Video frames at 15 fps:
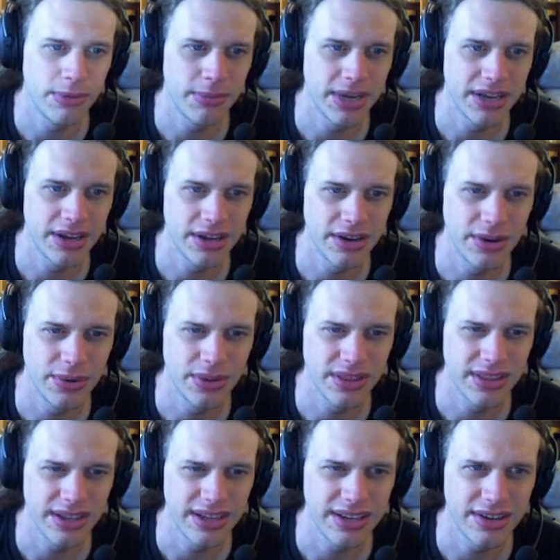might not know that
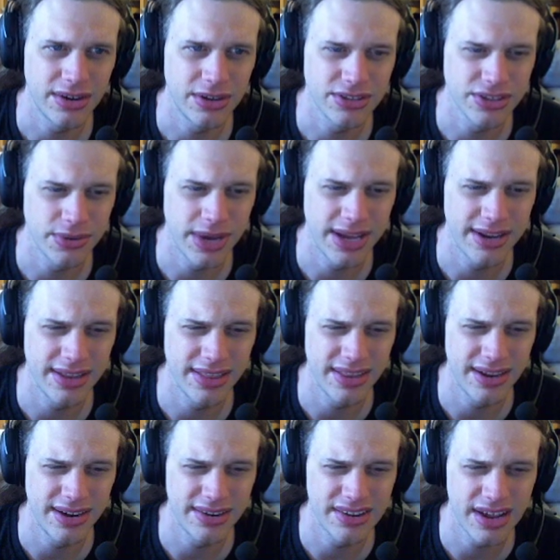they need to also add in
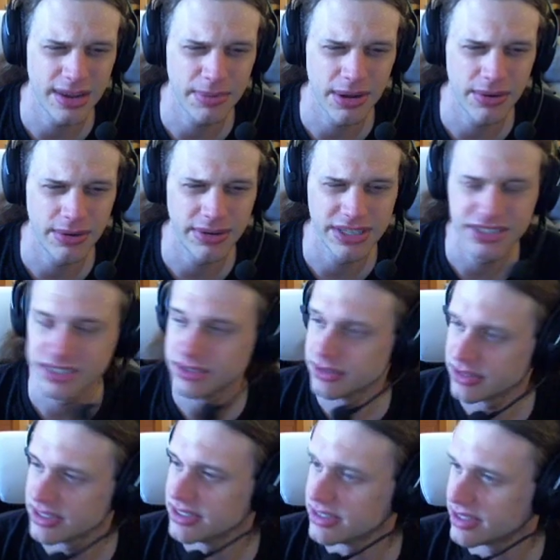their attack power
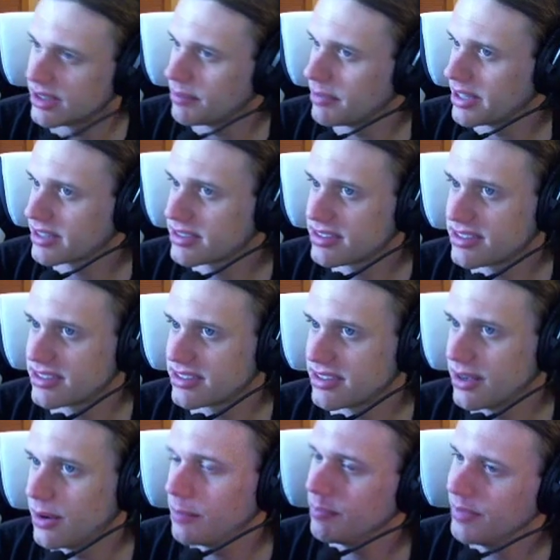ratios into the mix.
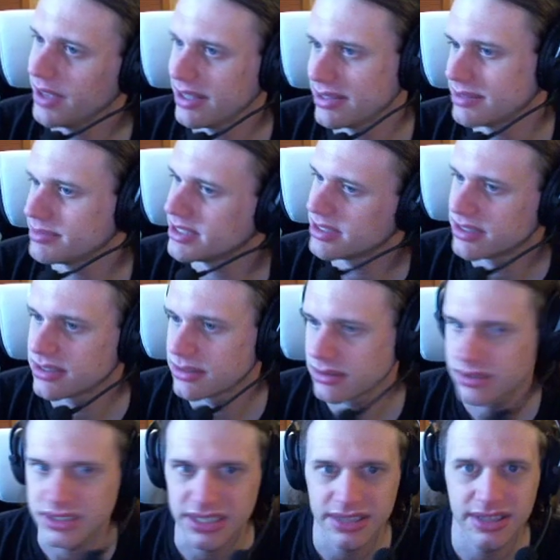So
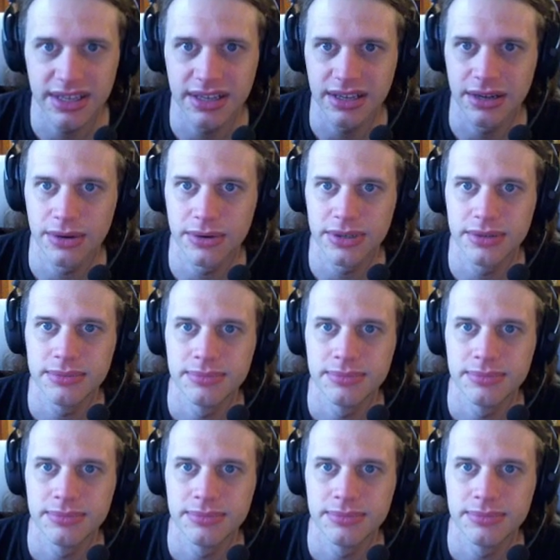just get that going.